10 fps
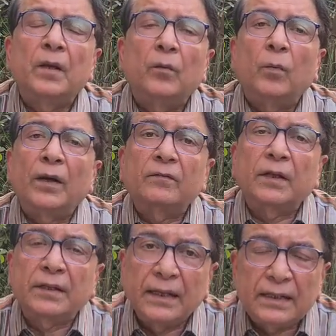One of
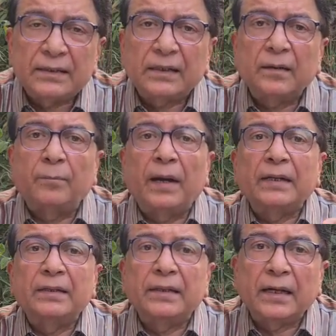the things that the
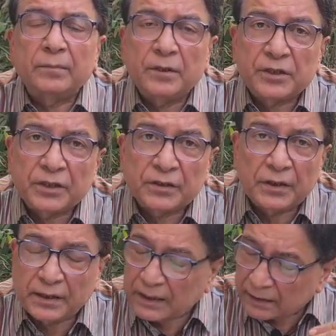Biden
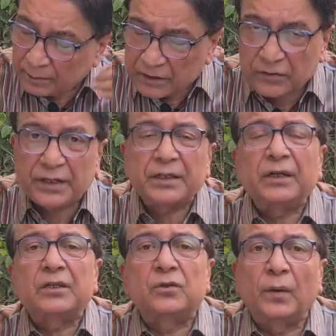
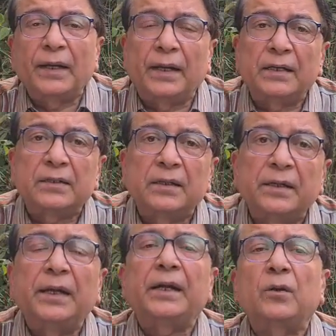administration is doing is
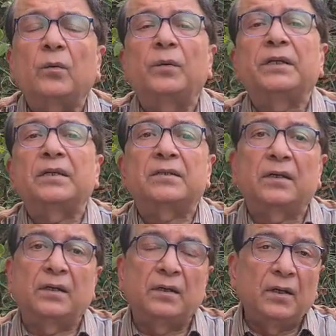NATO, which is
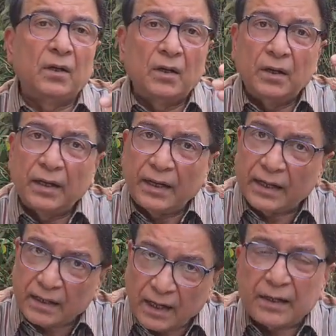a
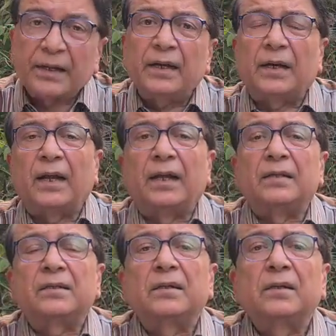Atlantic
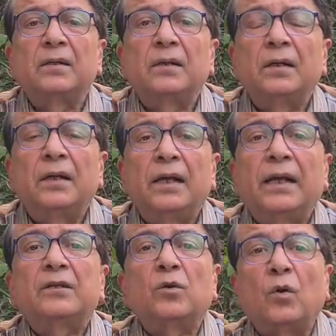alliance,
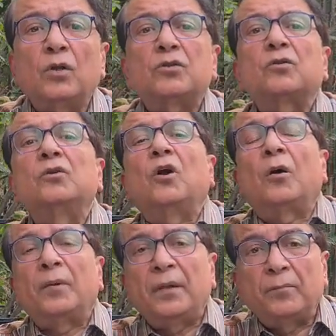is also
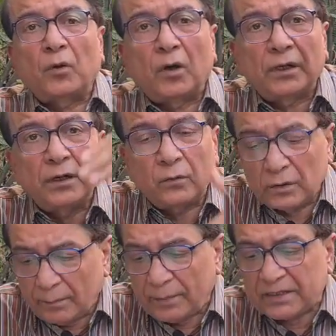now being brought into
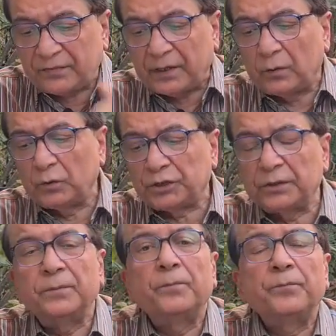the Pacific Ocean,